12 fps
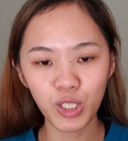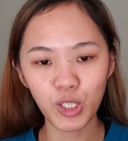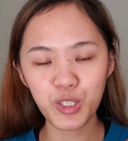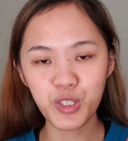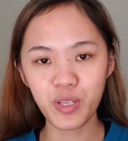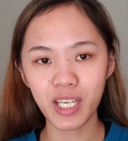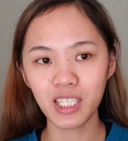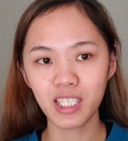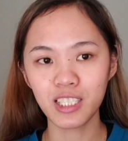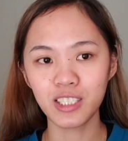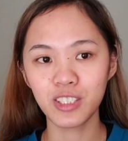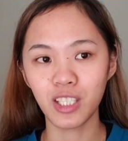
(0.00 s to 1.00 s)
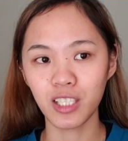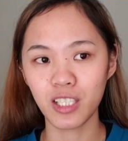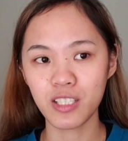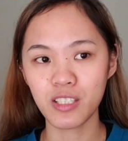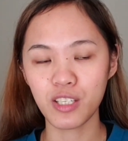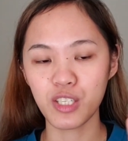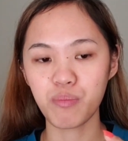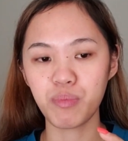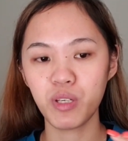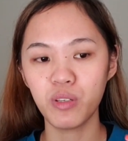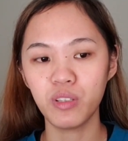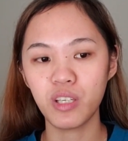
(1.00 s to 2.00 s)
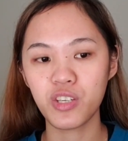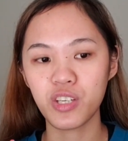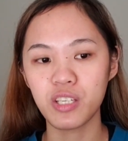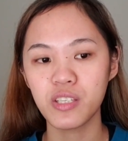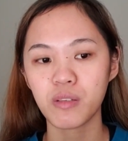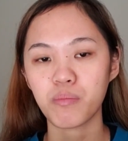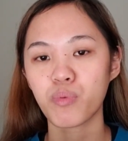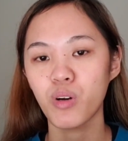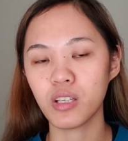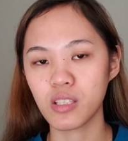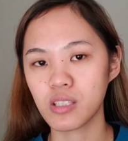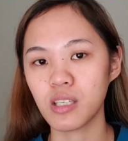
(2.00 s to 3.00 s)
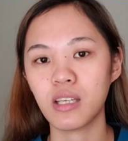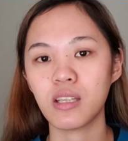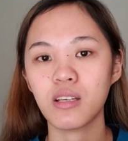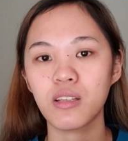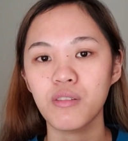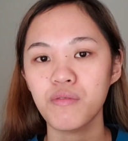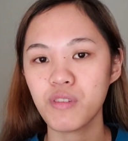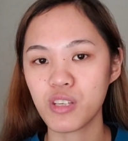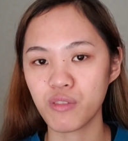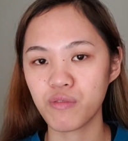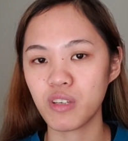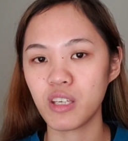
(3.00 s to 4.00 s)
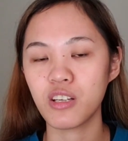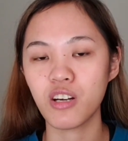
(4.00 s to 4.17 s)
Australian dollars is purely just the processing and the visa fee,